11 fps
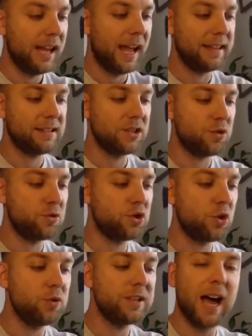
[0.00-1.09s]
it's going to do
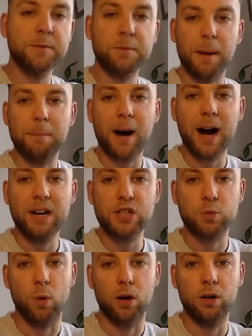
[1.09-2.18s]
2 times by
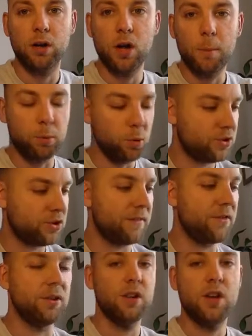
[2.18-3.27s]
-1 plus
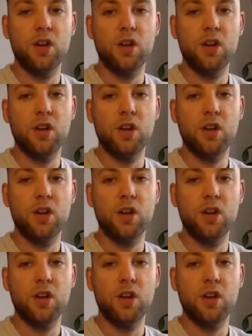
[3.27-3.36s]
7.